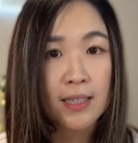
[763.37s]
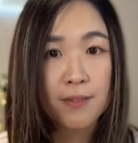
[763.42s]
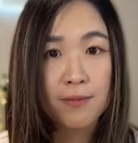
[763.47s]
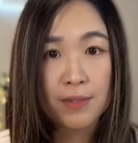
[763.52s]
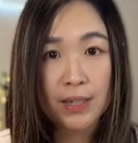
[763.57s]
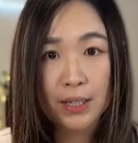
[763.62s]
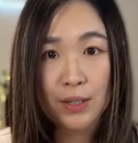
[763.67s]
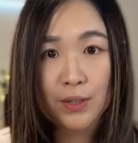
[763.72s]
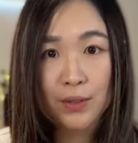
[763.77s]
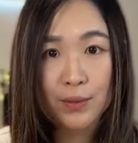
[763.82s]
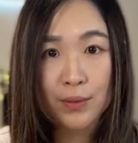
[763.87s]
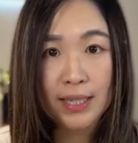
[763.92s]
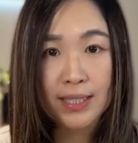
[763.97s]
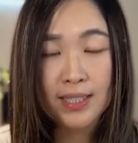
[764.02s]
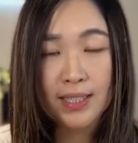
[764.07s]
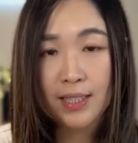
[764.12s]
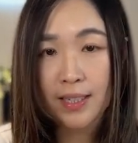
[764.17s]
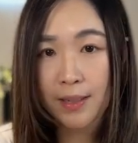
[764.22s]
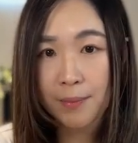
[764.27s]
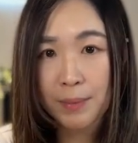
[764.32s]

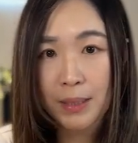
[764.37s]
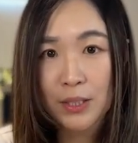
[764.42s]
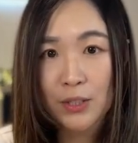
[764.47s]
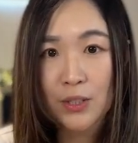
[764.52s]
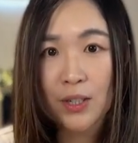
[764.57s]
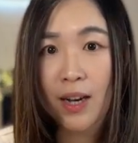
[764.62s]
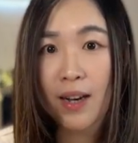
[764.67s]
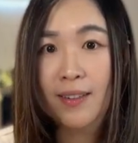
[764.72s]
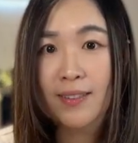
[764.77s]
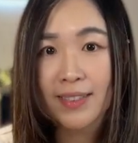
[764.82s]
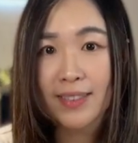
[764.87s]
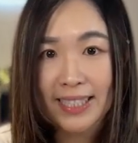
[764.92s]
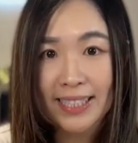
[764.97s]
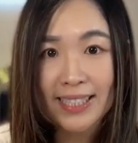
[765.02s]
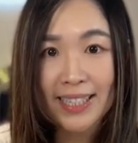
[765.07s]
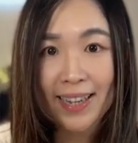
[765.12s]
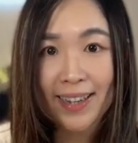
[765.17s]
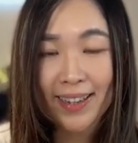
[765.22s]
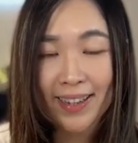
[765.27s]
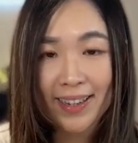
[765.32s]
vectorize the image on
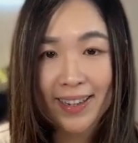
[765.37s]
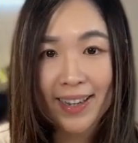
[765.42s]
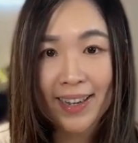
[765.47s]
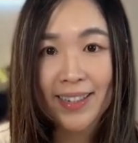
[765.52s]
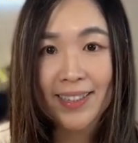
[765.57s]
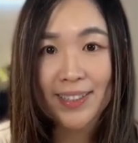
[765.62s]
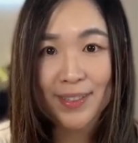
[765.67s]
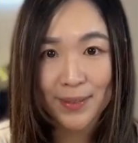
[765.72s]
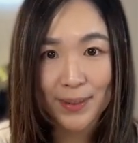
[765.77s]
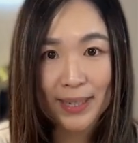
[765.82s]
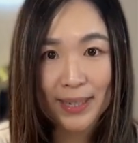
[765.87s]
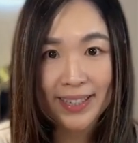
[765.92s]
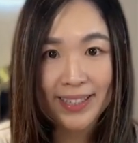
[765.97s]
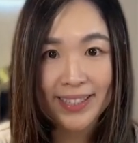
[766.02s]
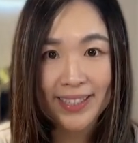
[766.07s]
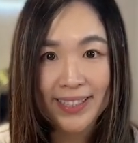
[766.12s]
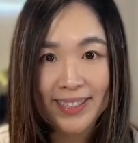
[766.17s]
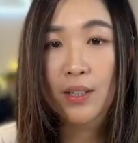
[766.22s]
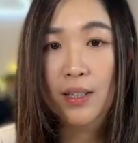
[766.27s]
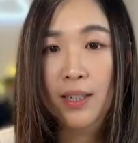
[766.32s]
Dzine AI
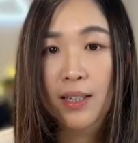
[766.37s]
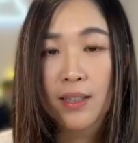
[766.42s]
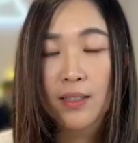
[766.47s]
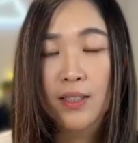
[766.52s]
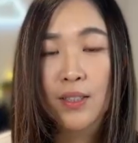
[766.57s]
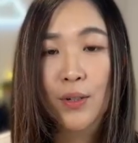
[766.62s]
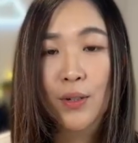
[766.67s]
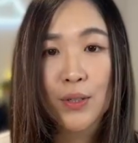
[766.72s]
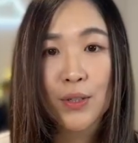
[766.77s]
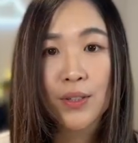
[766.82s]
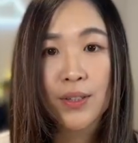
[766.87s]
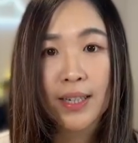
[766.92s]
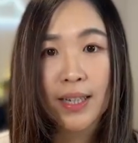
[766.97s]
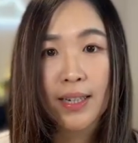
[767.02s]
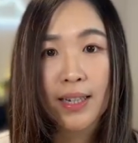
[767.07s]
directly, so you can